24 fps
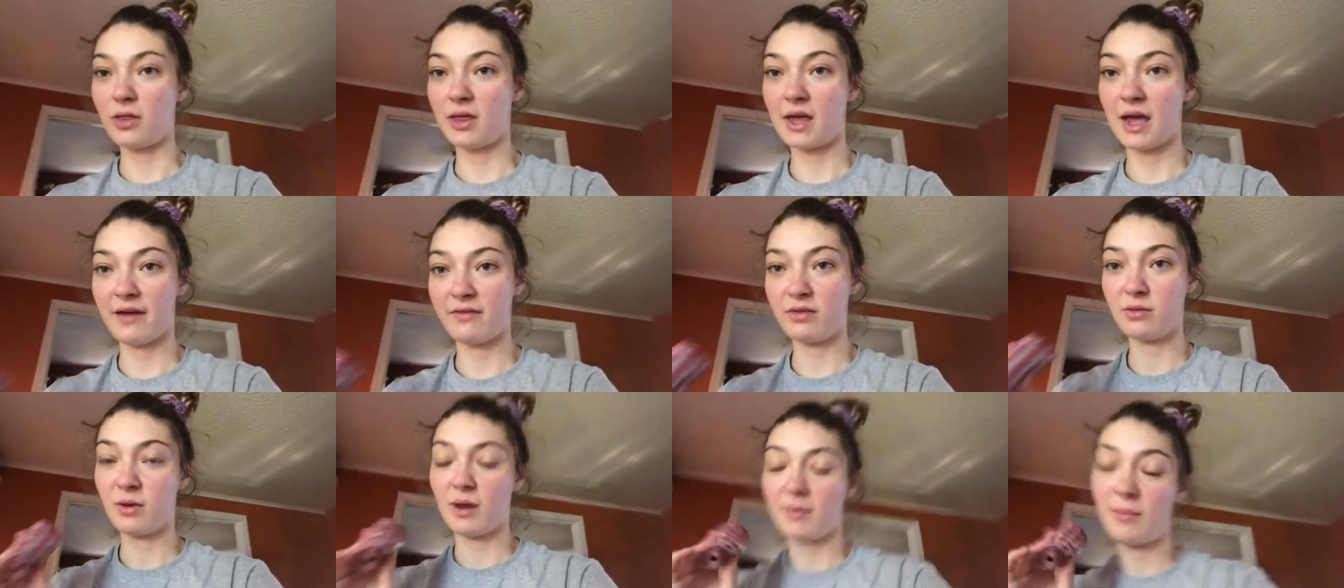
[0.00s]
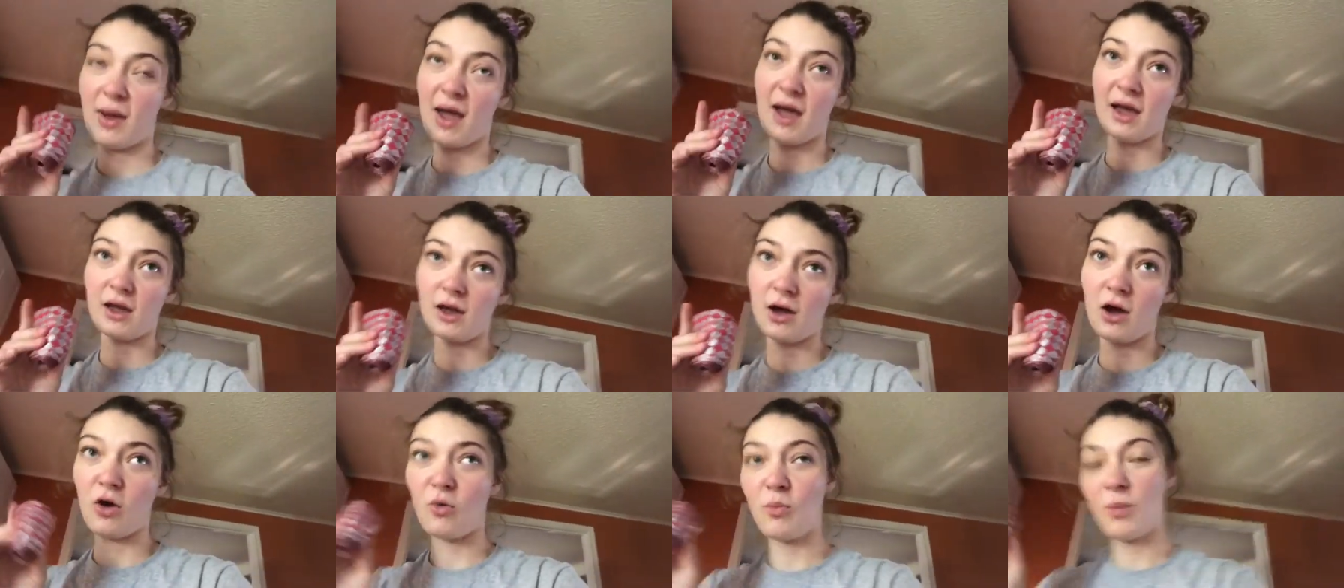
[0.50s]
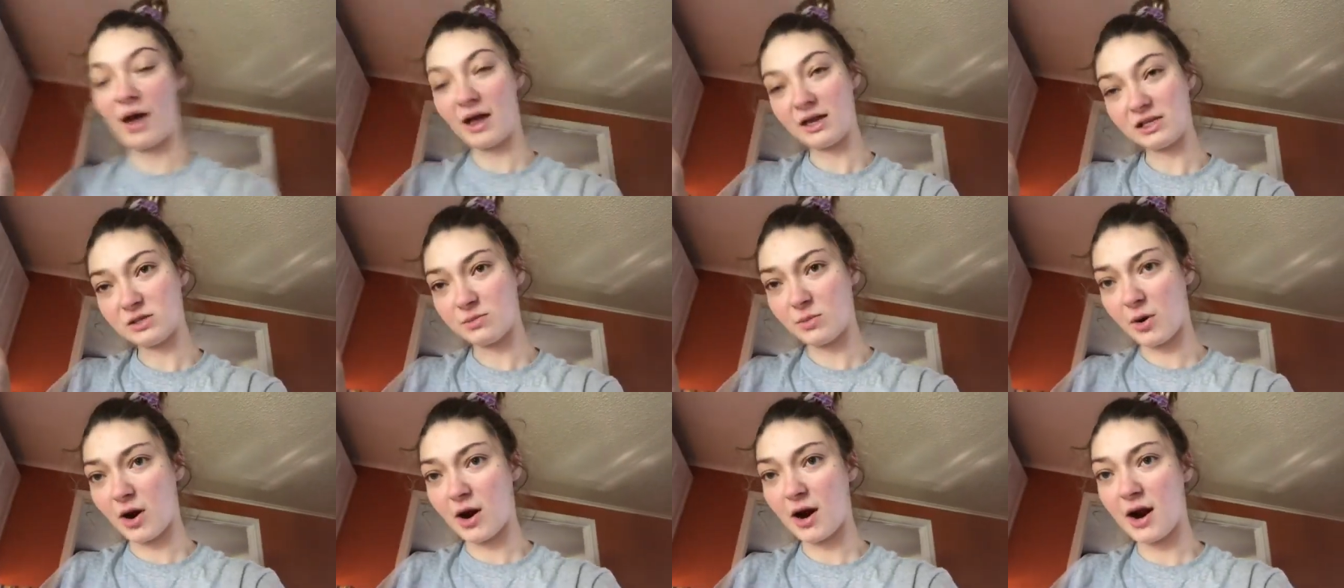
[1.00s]
They have them at Petco,
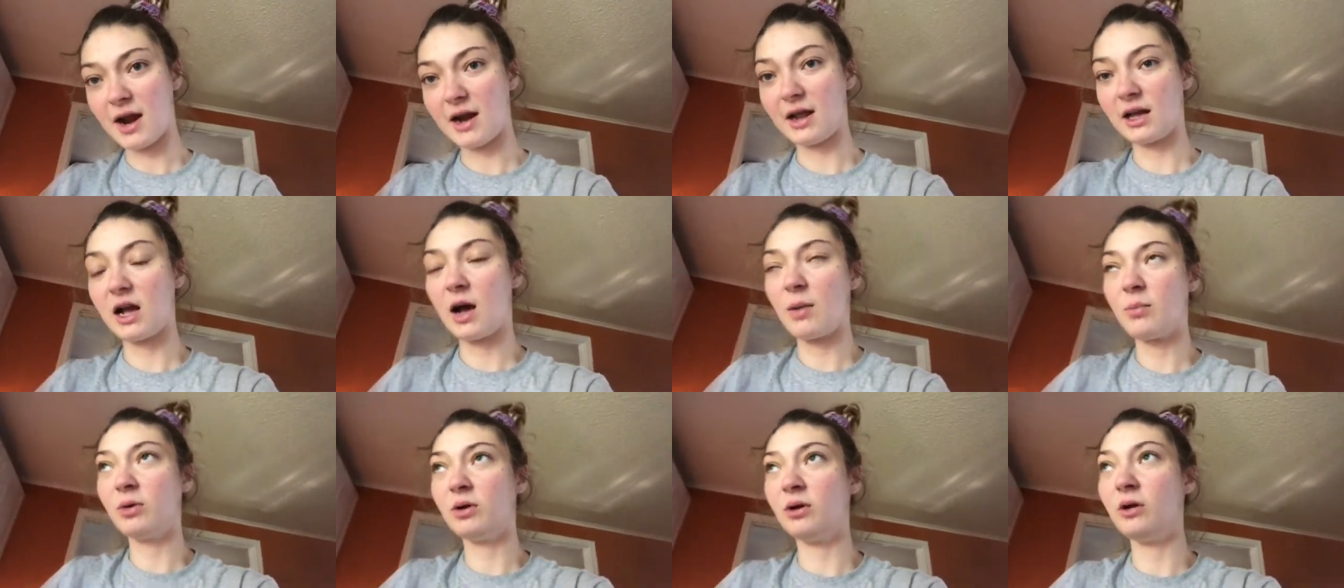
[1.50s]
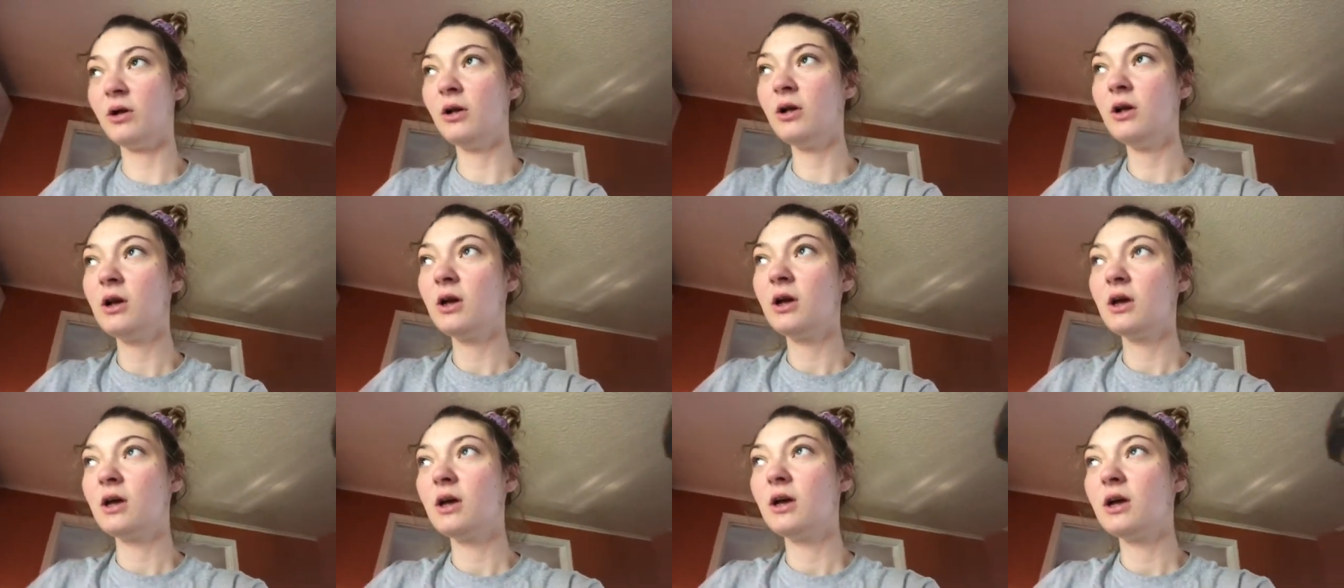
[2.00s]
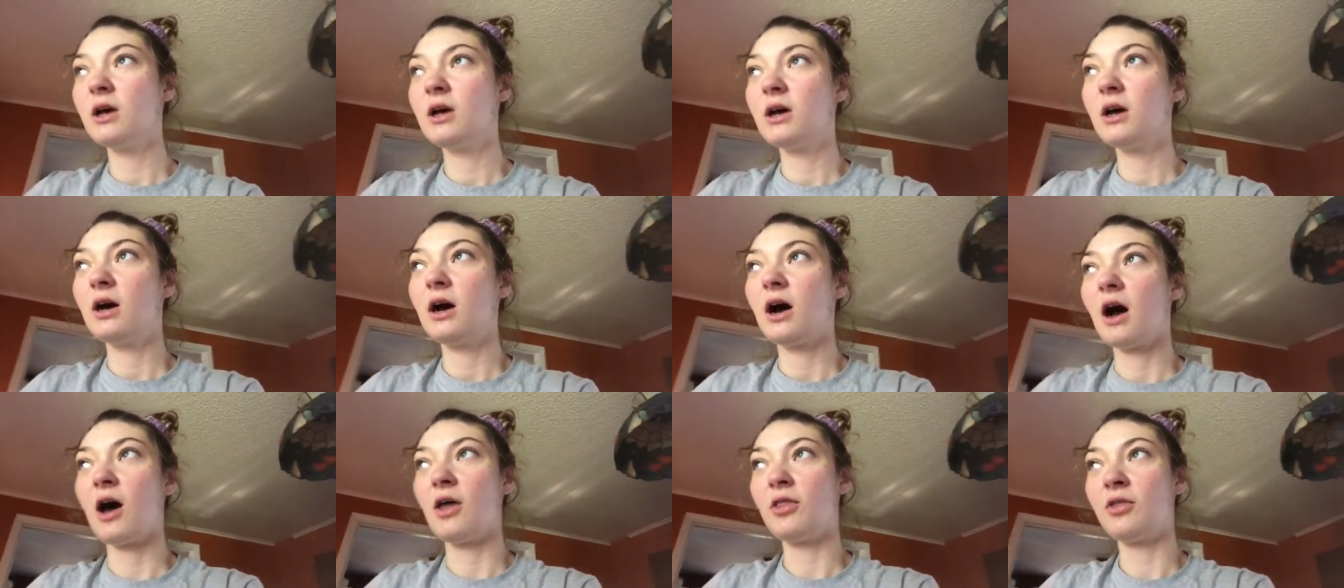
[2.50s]
PetSmart, and a couple
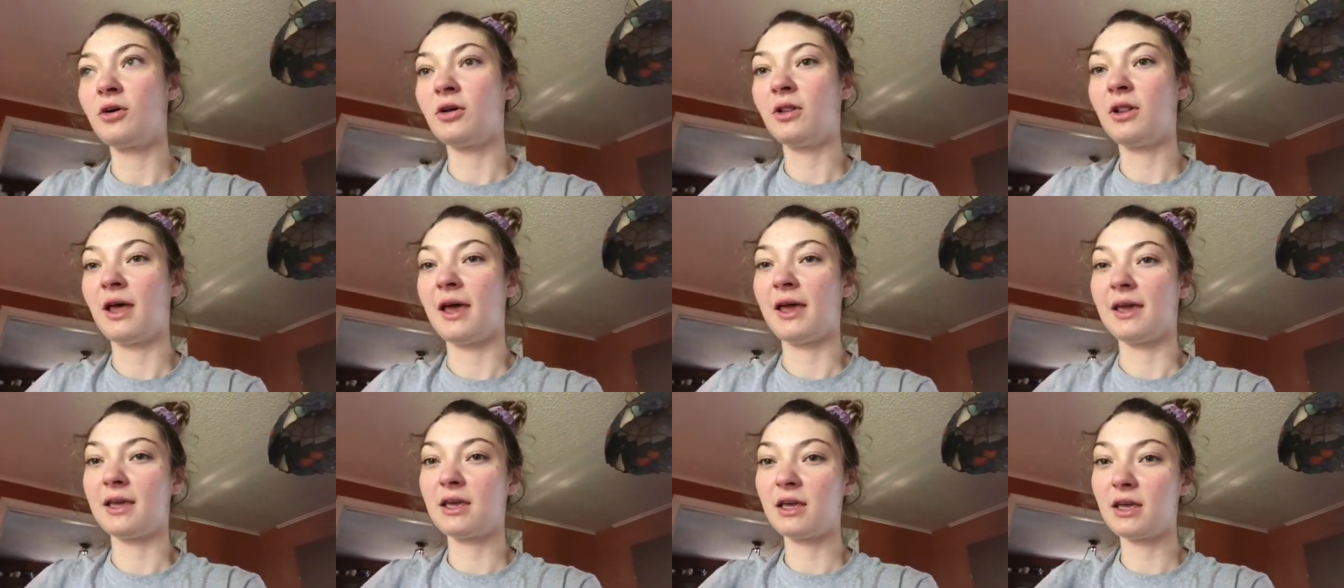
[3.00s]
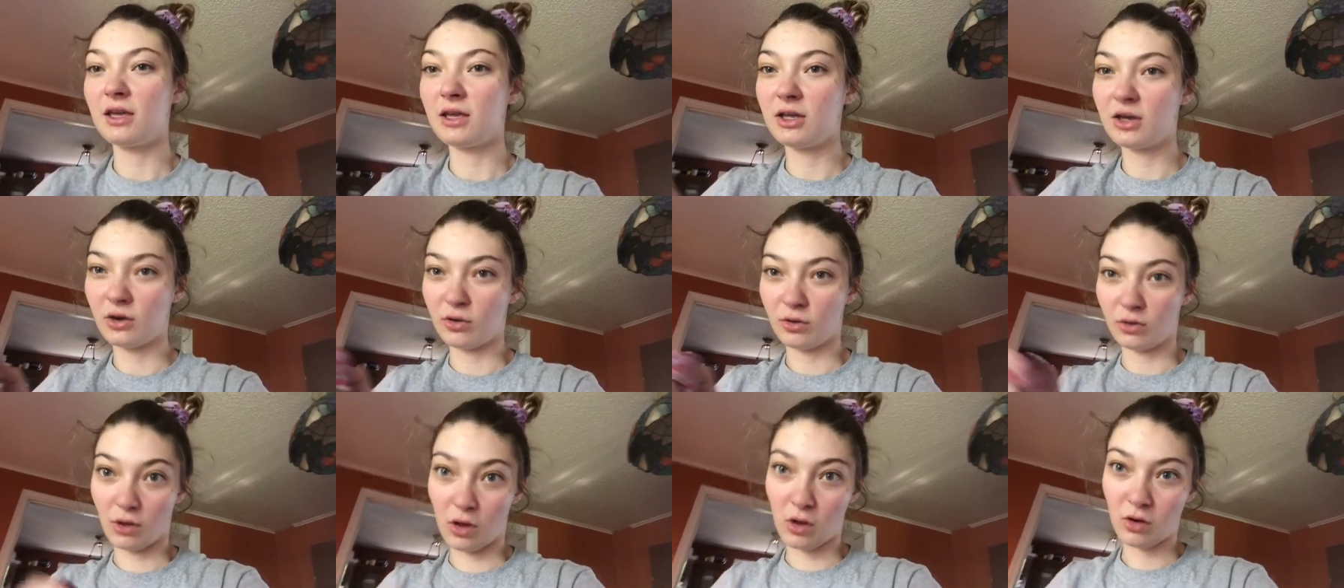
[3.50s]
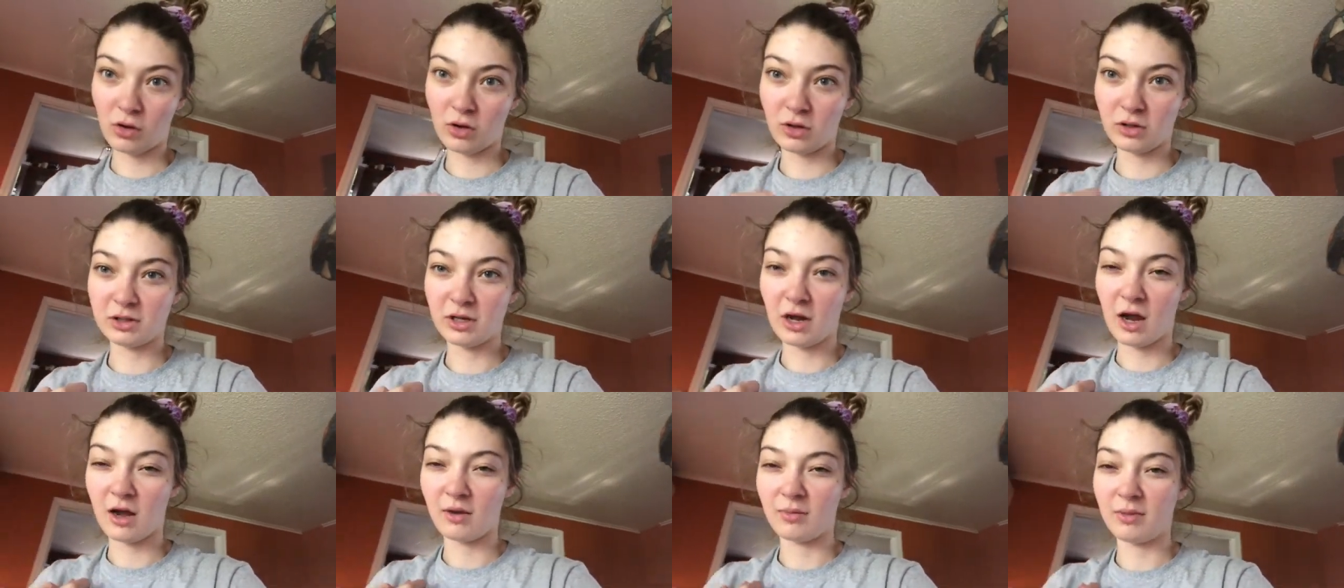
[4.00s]
other, like, you know, local
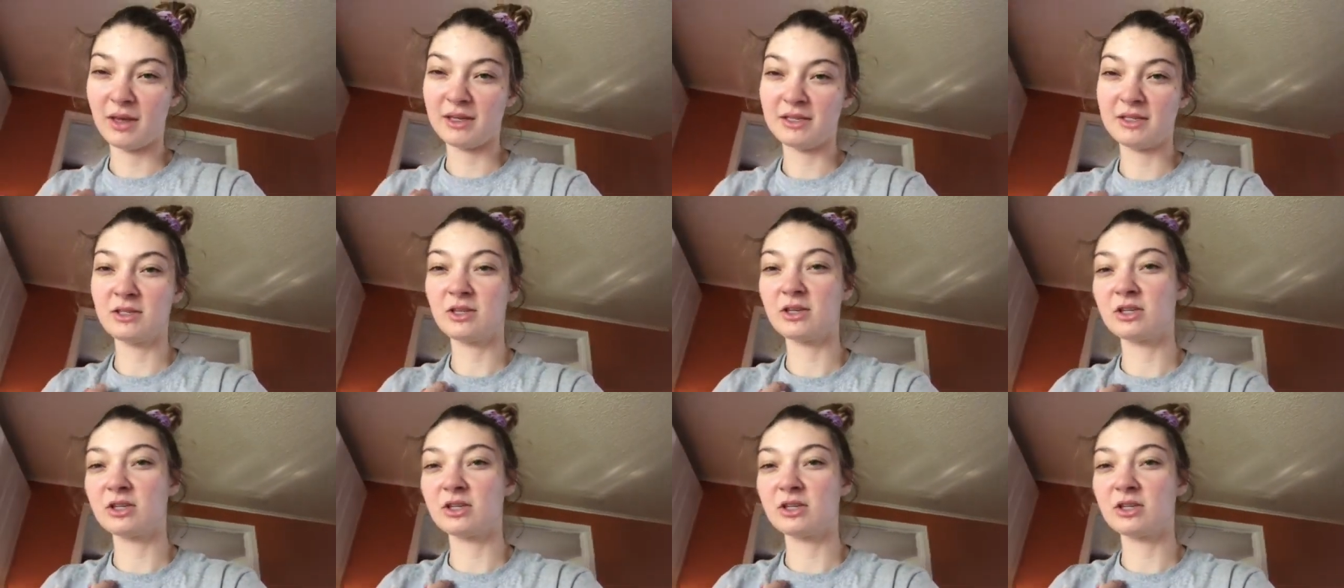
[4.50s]
dog places.